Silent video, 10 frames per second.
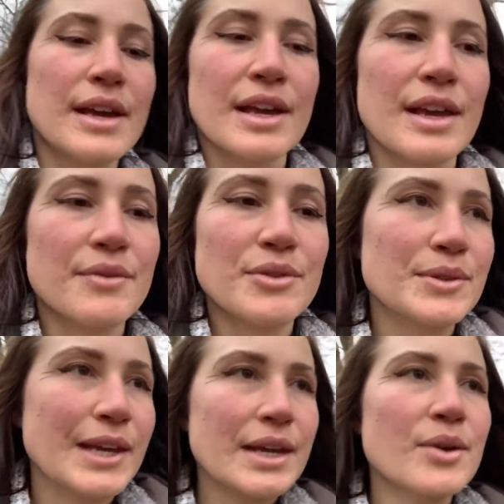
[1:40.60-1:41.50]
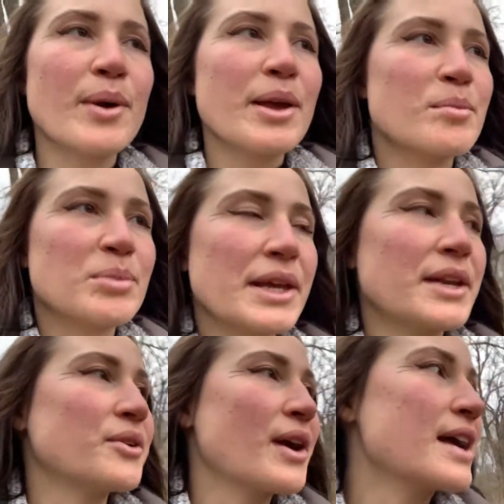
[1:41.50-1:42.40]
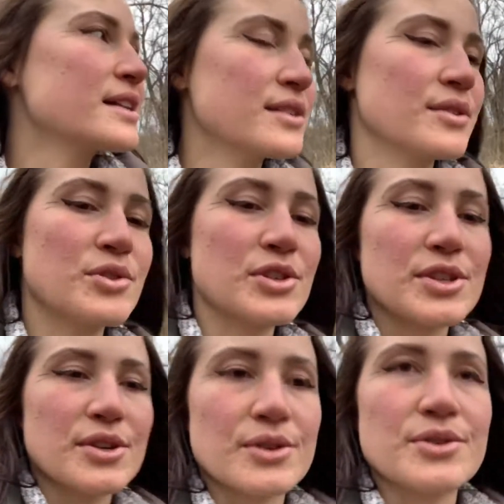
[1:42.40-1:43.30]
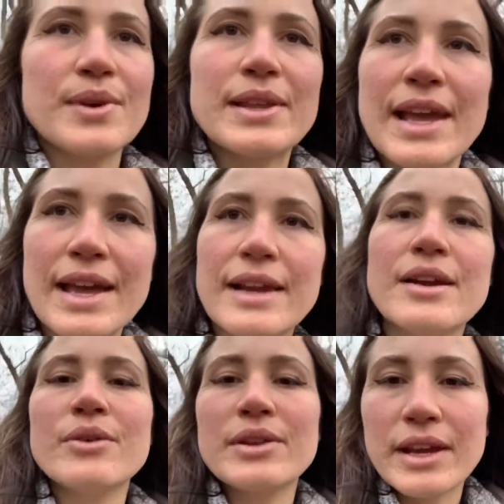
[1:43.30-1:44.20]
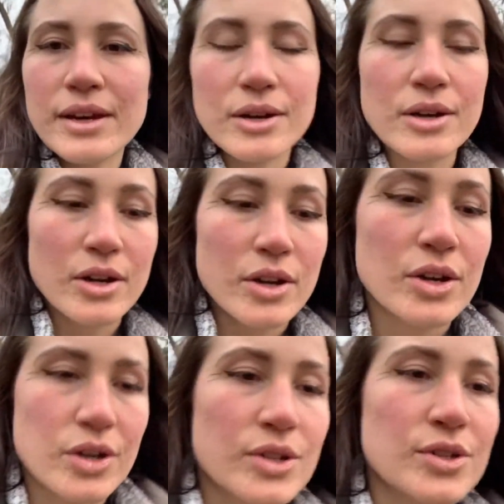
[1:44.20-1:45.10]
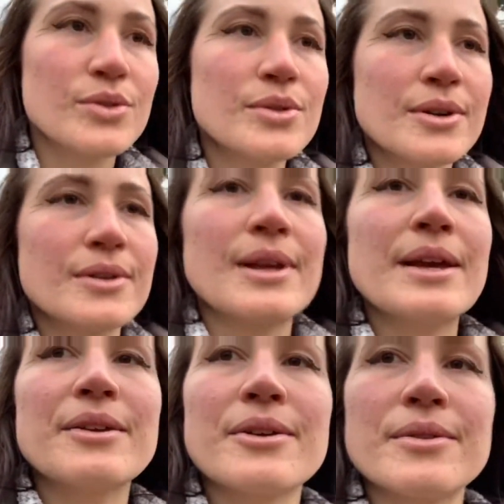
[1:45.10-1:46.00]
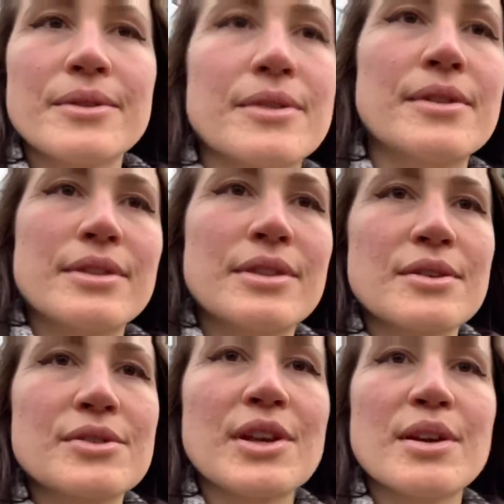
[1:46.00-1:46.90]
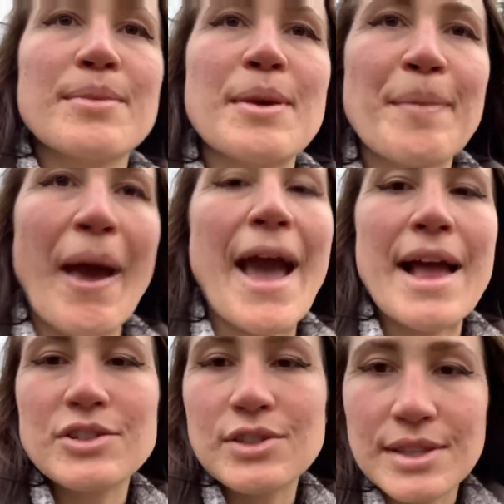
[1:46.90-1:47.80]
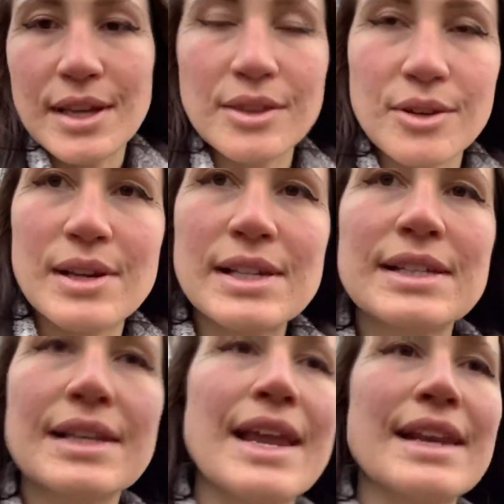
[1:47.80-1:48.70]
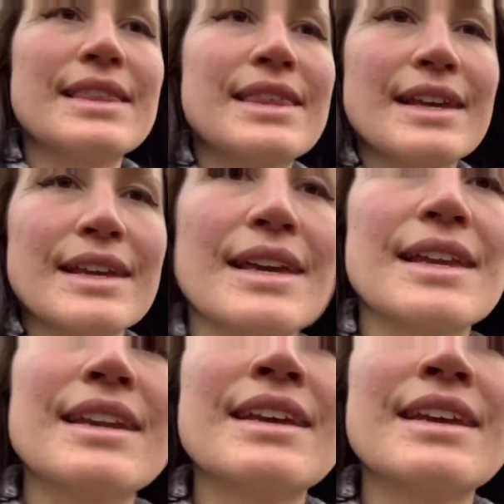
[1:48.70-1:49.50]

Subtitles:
if you take away a blade of grass and you just start doing that here and there, sooner or later there's going to be patches that there isn't anything. And